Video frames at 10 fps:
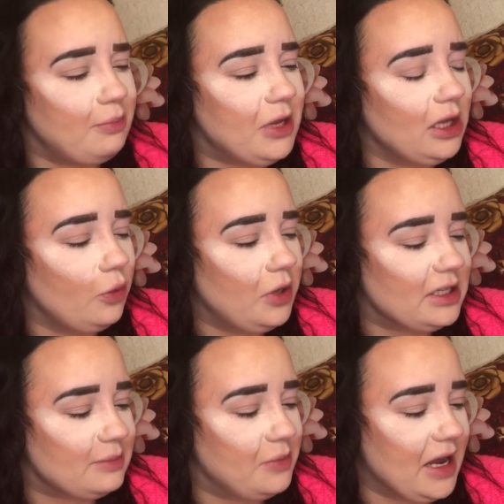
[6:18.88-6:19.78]
P.
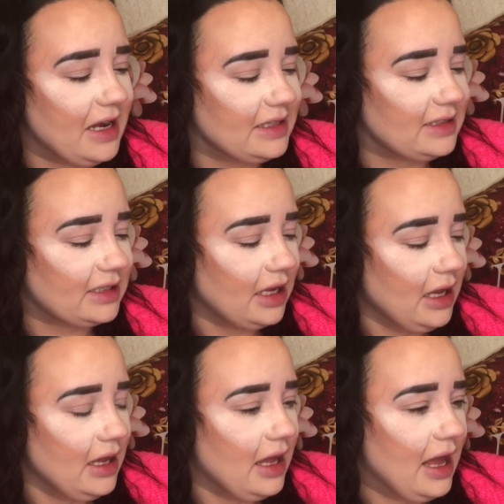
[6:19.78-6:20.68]
Louise base,
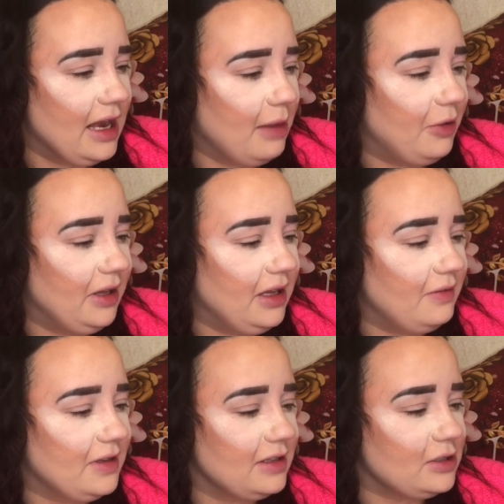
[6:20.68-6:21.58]
and I believe
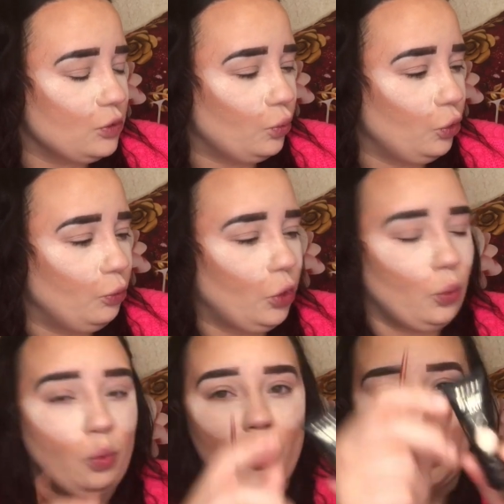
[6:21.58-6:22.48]
this is in Rumor
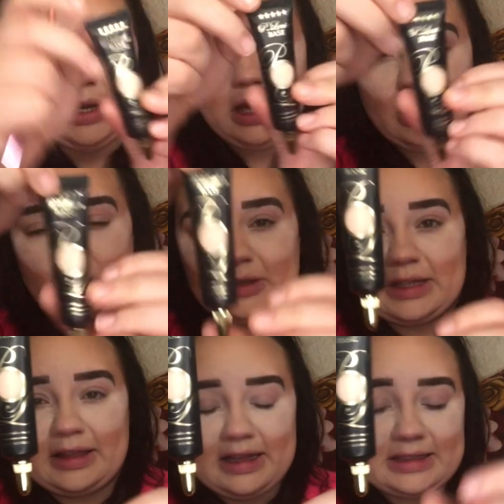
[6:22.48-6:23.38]
1. It looks
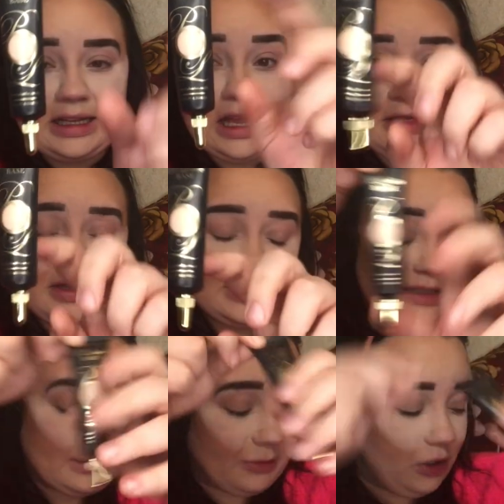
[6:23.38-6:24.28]
like this. Again, this is
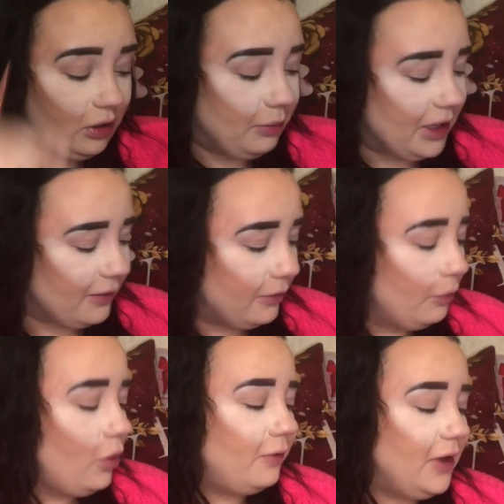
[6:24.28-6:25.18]
something you can pick up from
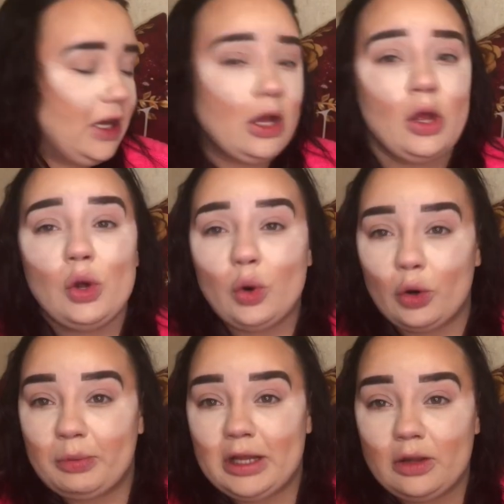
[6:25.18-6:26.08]
Morphe or
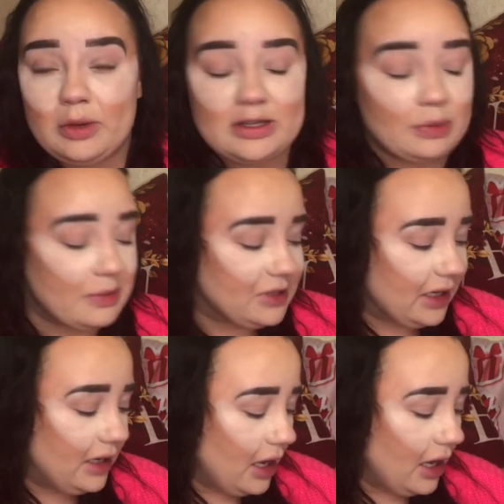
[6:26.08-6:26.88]
P. Louise website.